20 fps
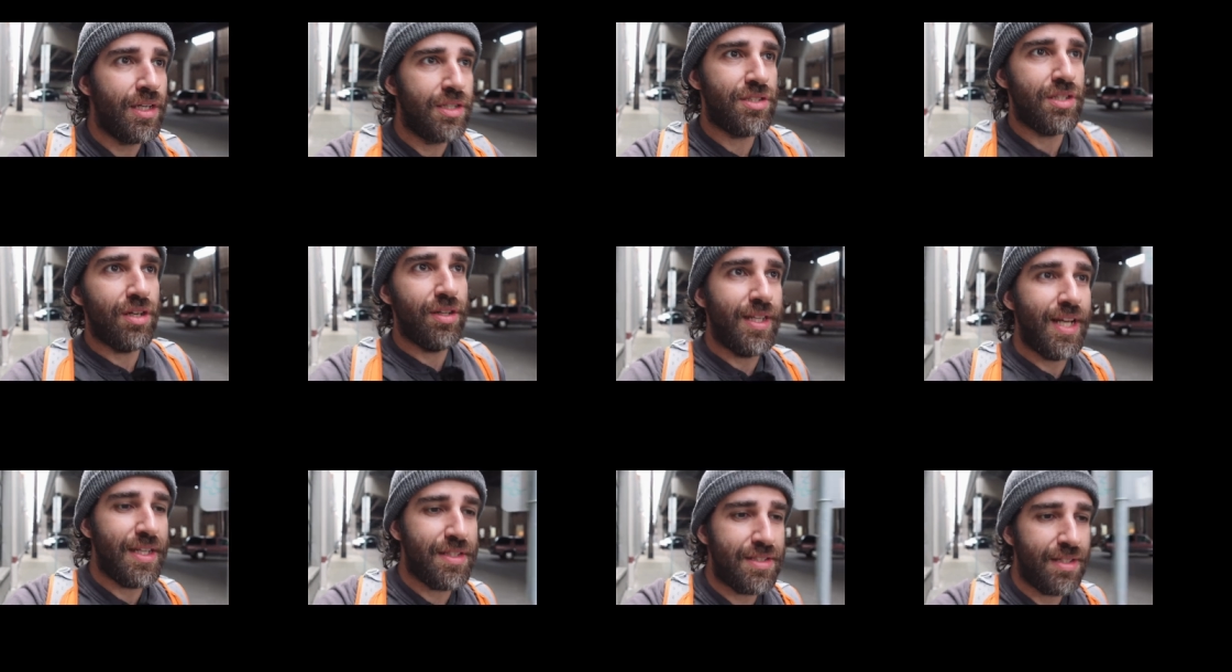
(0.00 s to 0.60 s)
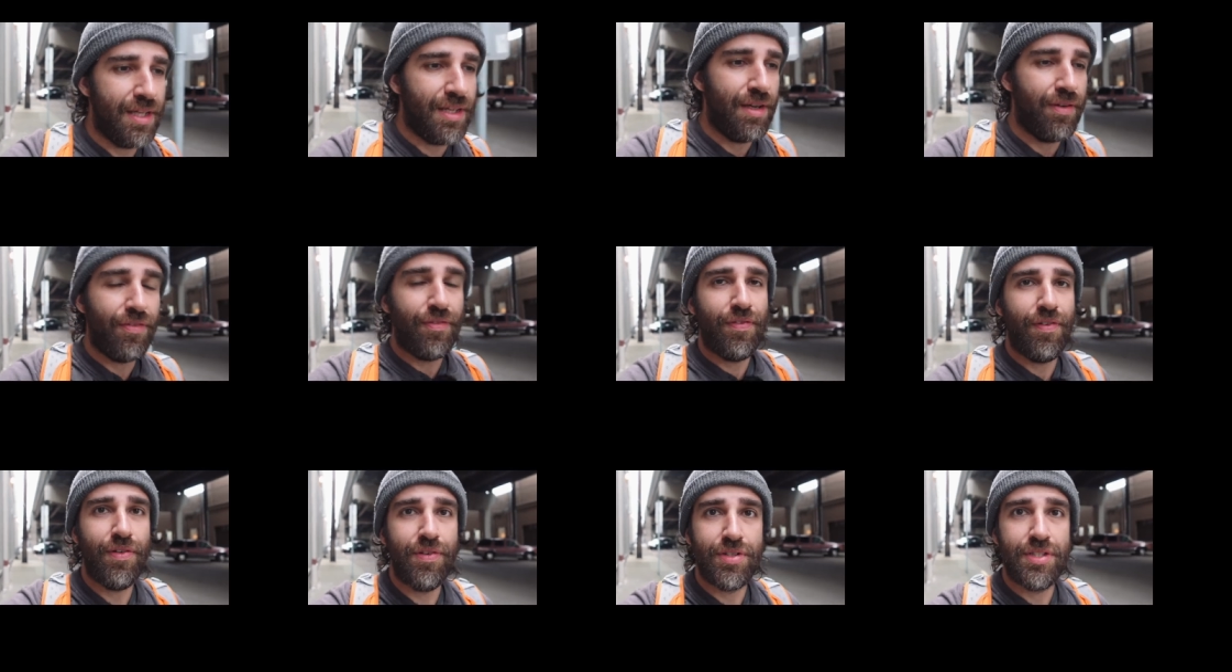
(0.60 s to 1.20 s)
So that's the
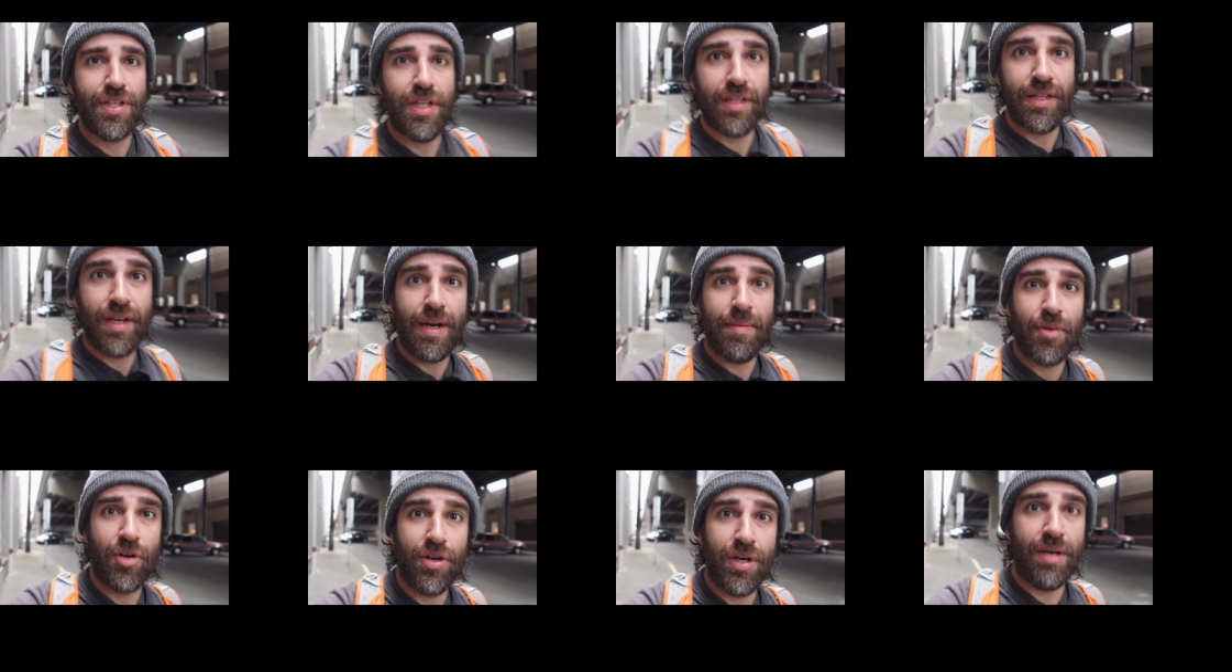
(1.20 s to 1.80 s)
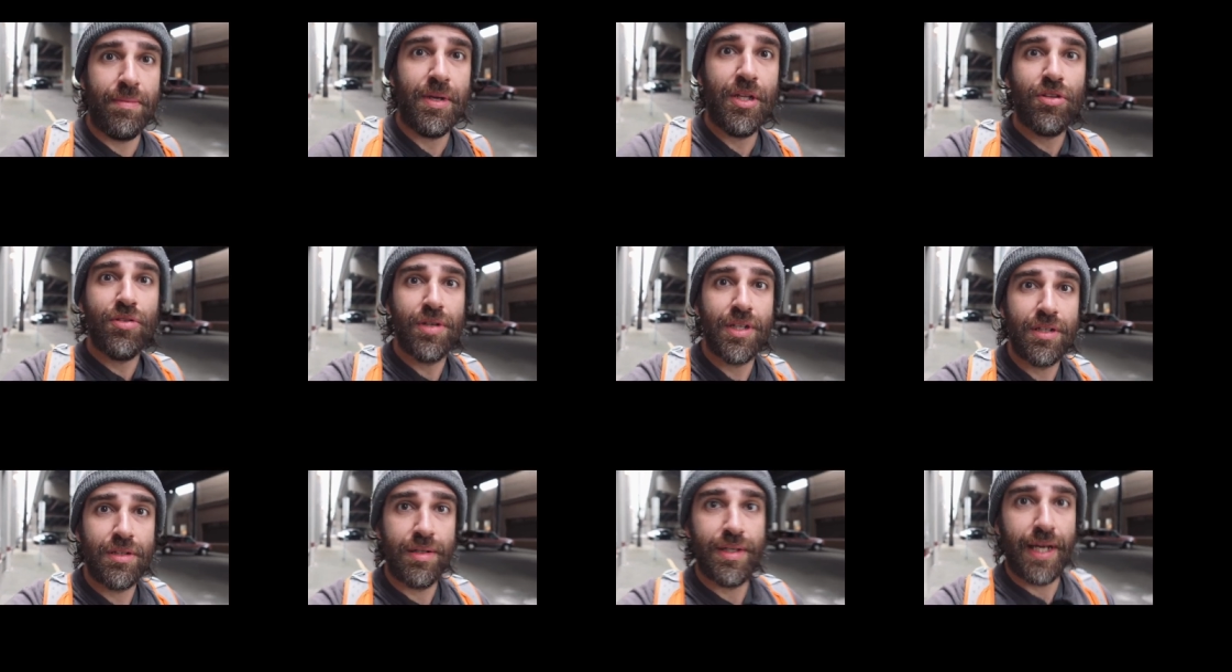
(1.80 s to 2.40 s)
first thing that I'm going to be
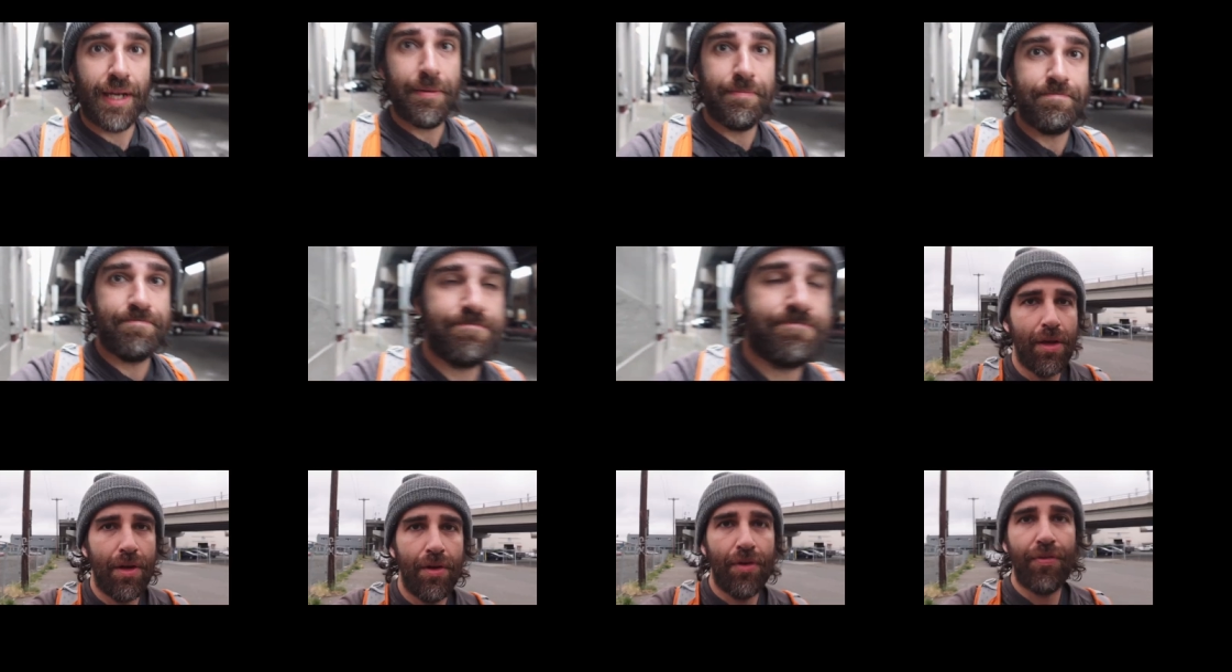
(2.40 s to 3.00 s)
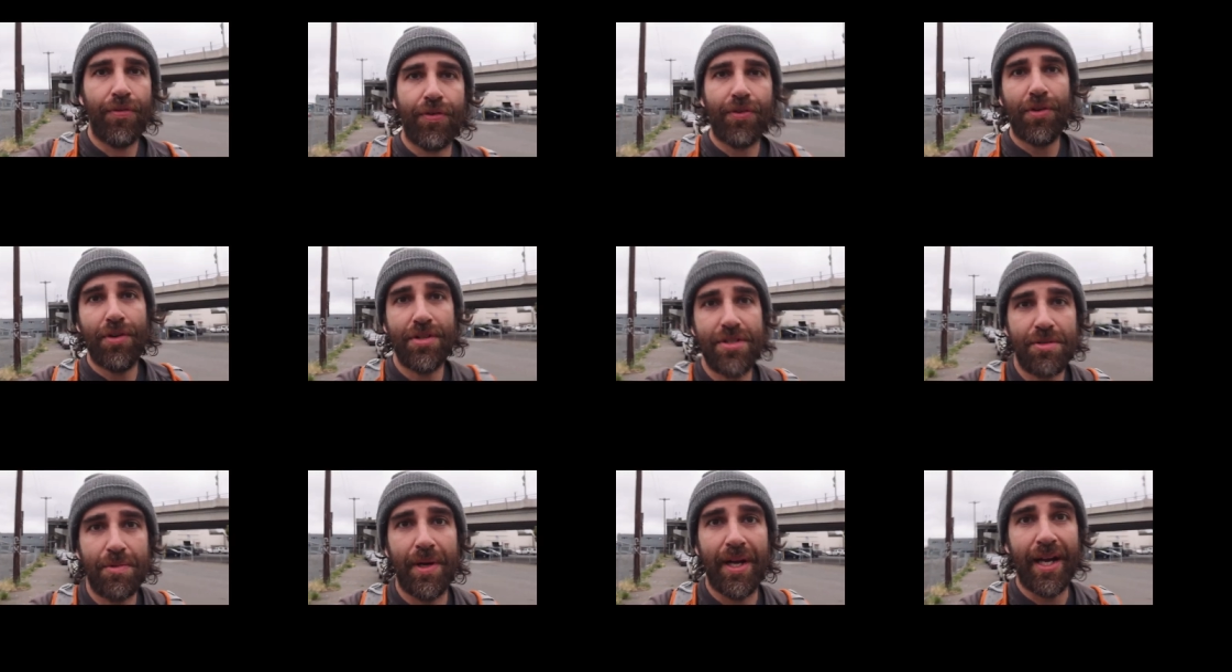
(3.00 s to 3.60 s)
doing today. Of
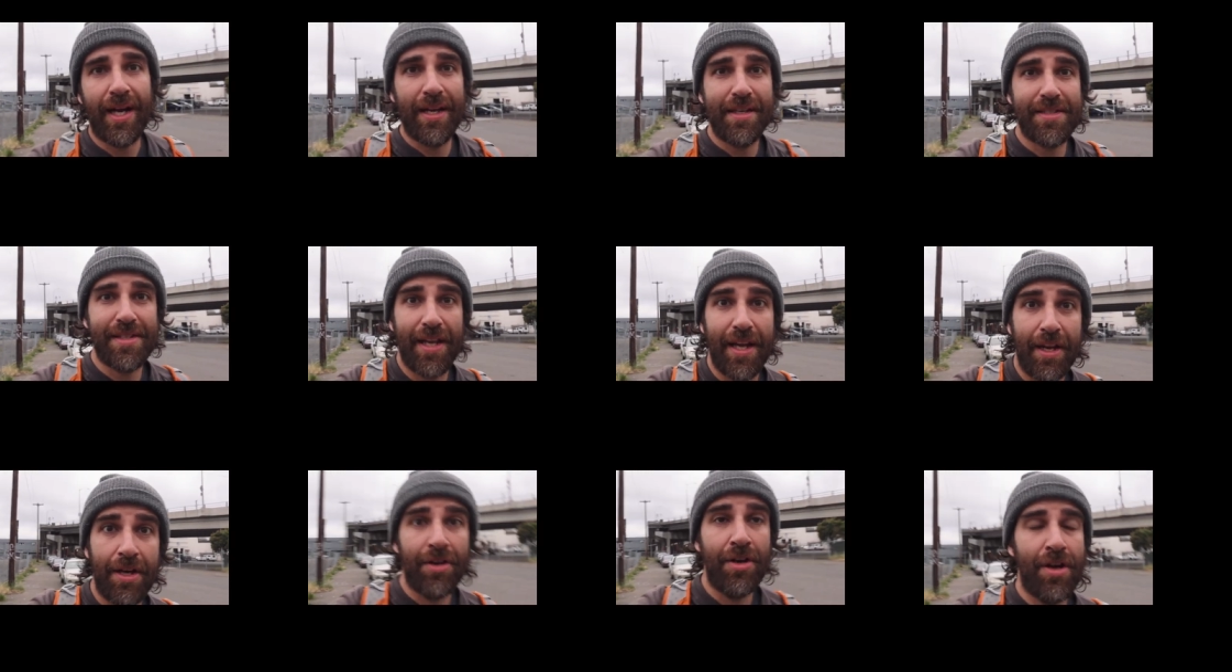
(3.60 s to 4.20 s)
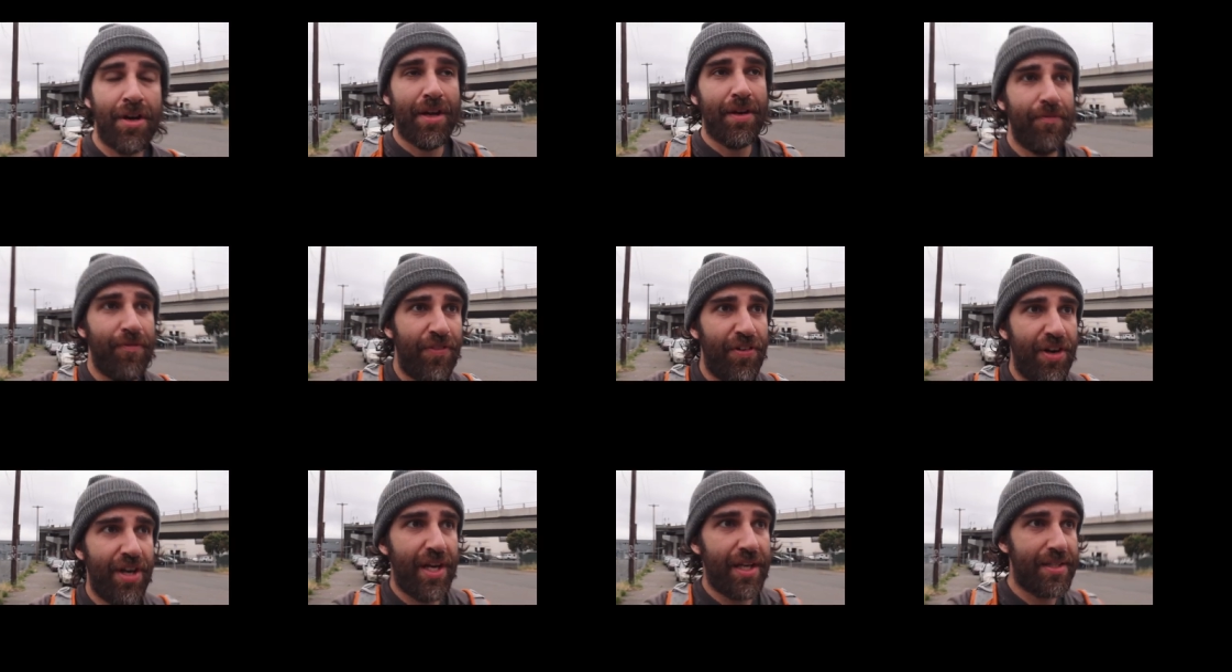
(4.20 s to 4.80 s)
course, when I say not
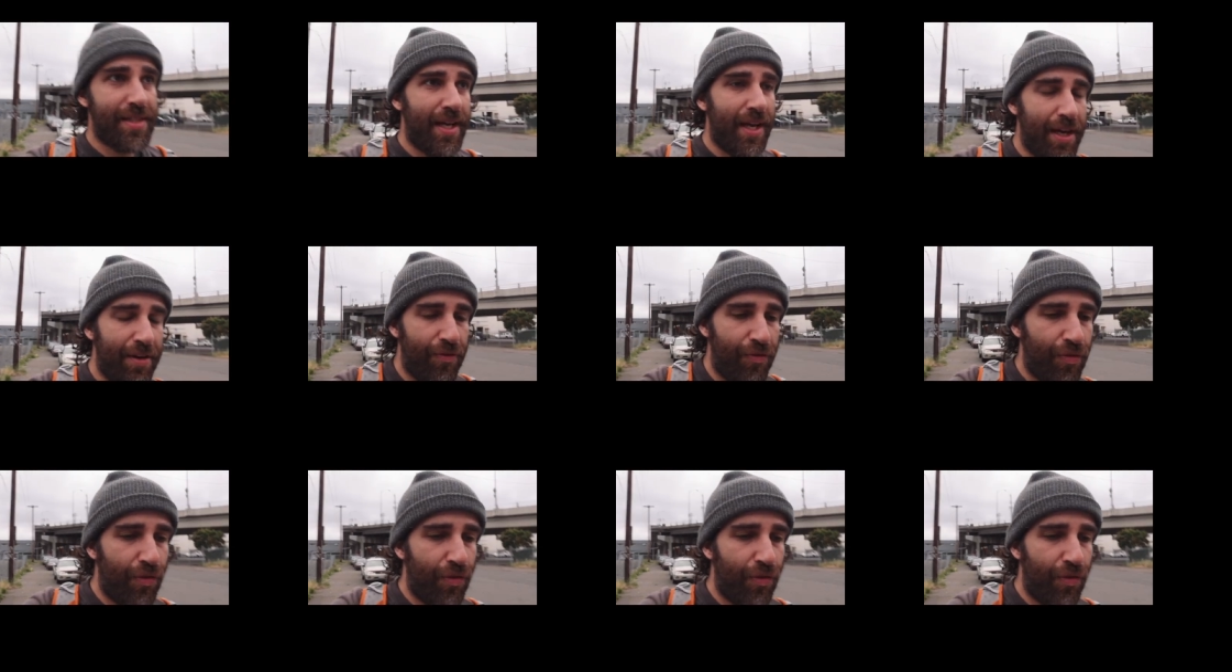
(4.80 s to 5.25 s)
very exciting